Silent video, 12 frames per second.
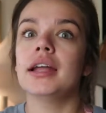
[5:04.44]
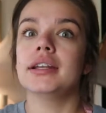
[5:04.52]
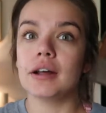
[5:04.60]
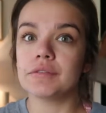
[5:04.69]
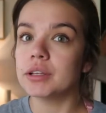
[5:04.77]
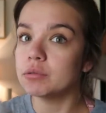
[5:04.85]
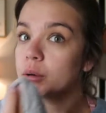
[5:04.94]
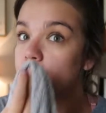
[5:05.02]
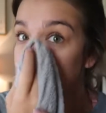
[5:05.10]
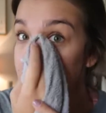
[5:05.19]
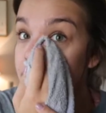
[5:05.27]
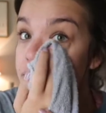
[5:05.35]
it definitely will
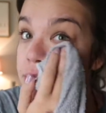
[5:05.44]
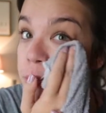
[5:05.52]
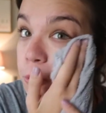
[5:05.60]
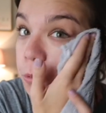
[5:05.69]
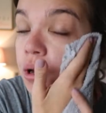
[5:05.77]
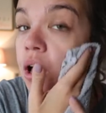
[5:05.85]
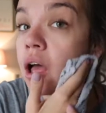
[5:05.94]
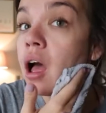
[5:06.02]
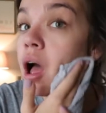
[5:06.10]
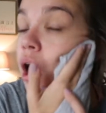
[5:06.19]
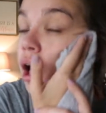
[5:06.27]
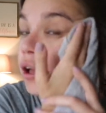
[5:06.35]
be good to
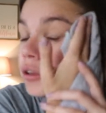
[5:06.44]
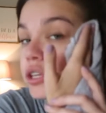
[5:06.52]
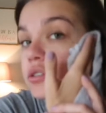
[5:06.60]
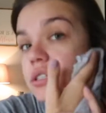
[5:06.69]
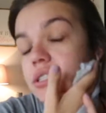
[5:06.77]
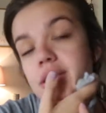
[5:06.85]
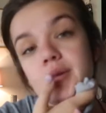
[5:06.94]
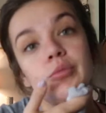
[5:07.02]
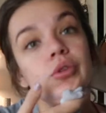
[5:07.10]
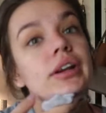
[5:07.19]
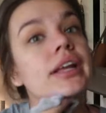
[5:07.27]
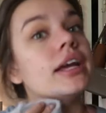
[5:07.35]
use this in the
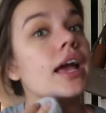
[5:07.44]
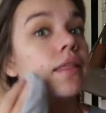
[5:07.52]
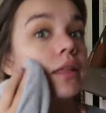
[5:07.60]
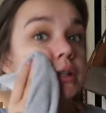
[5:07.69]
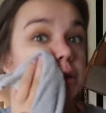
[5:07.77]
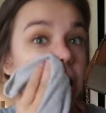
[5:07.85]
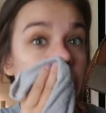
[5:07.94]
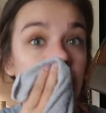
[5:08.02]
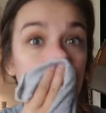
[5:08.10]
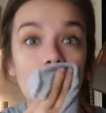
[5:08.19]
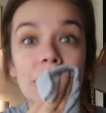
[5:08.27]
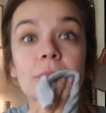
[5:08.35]
morning and then start
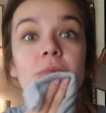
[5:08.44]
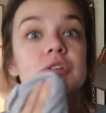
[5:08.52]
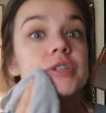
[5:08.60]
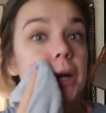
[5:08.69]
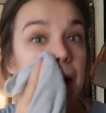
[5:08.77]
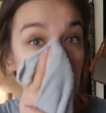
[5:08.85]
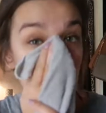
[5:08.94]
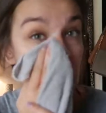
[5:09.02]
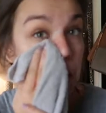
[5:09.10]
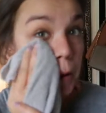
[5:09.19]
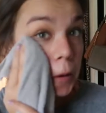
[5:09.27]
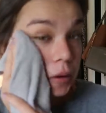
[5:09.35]
your makeup routine.
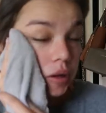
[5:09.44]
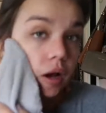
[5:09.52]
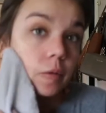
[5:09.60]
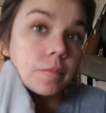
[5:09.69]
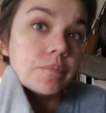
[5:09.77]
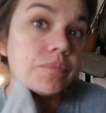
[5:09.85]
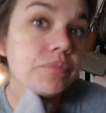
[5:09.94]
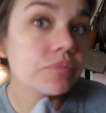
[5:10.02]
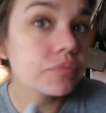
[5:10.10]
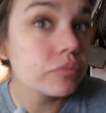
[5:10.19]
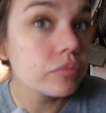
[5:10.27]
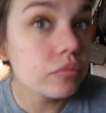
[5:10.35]
So,
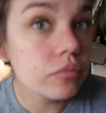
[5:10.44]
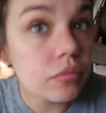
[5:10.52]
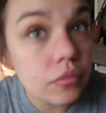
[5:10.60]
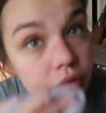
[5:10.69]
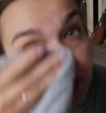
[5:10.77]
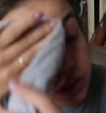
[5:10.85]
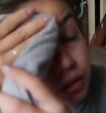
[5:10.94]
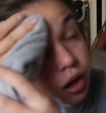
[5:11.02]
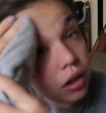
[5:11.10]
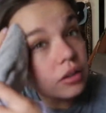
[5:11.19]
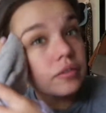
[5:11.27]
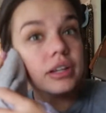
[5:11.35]

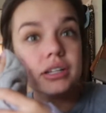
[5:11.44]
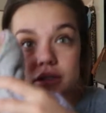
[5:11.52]
all of it